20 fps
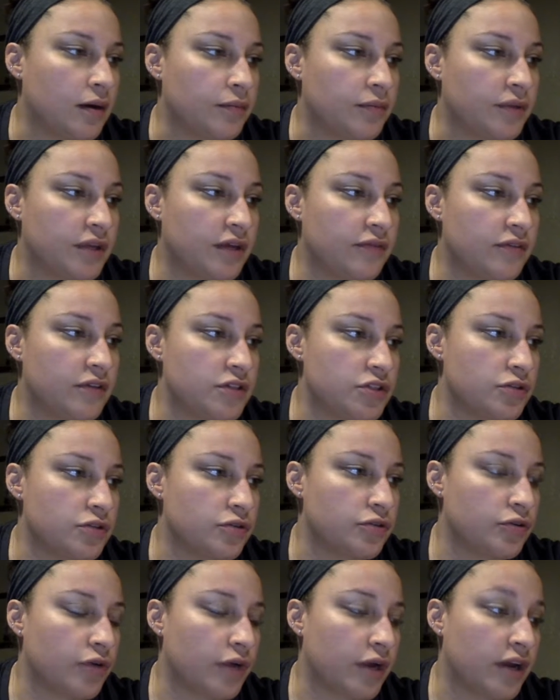Give the
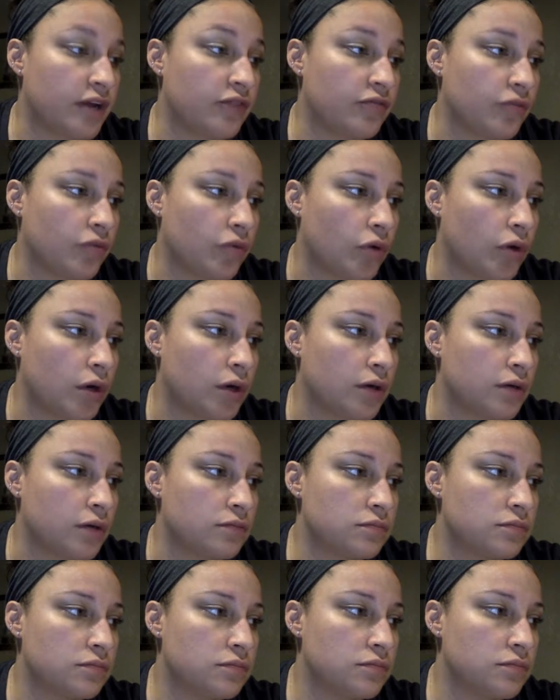student credit for
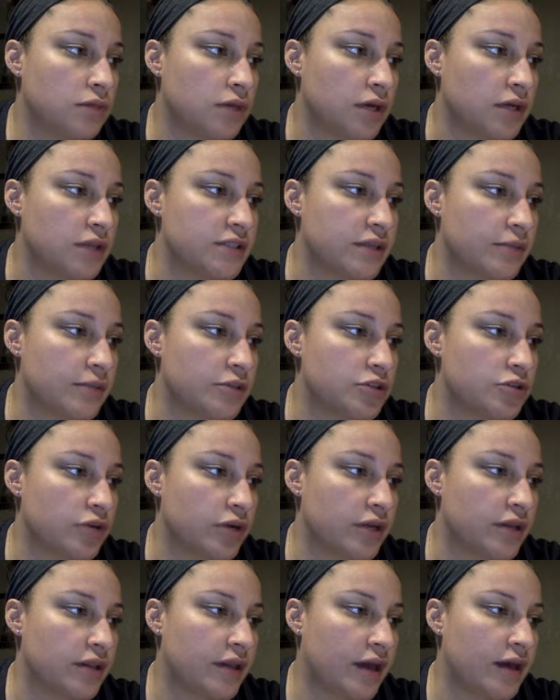
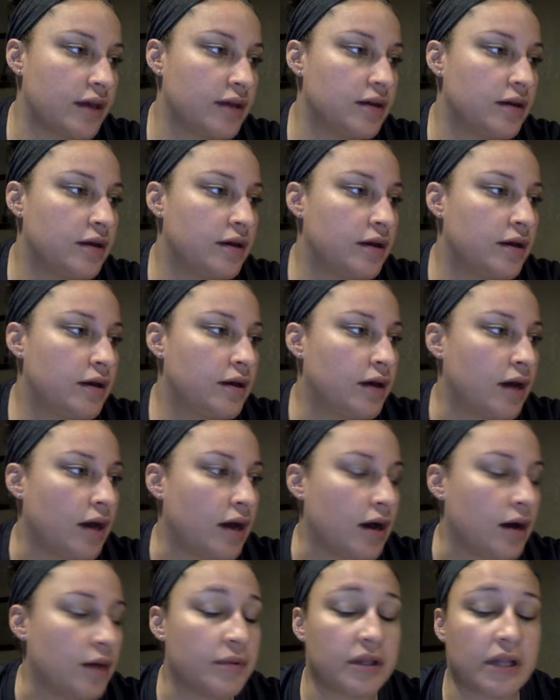demonstrating that.
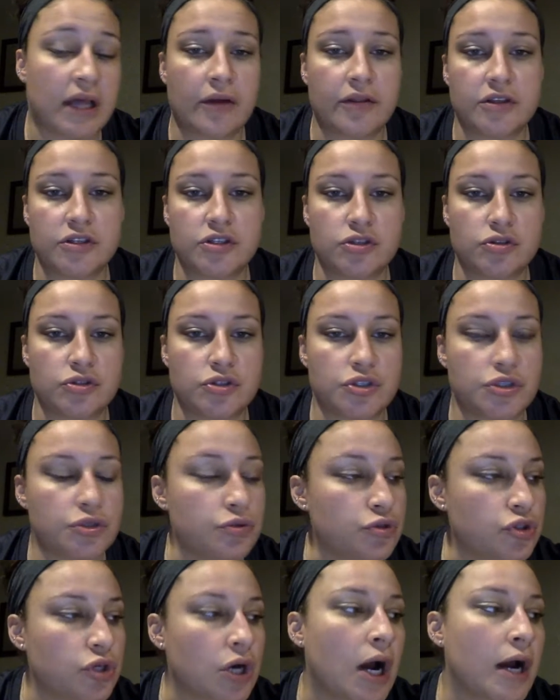Allow the student
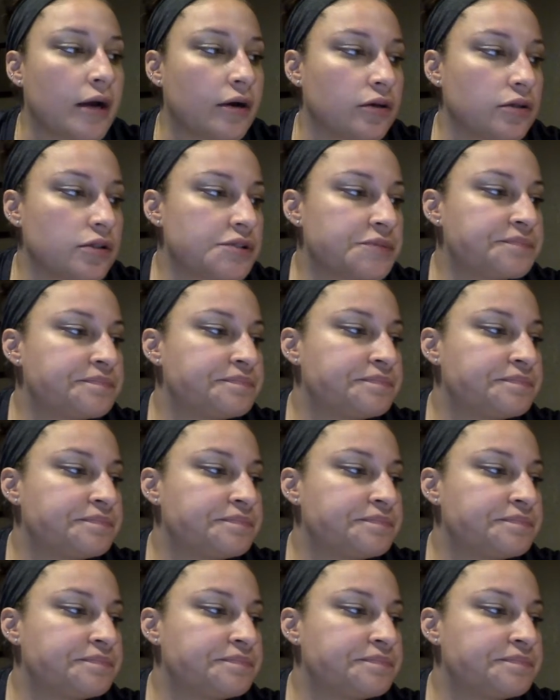2 trials.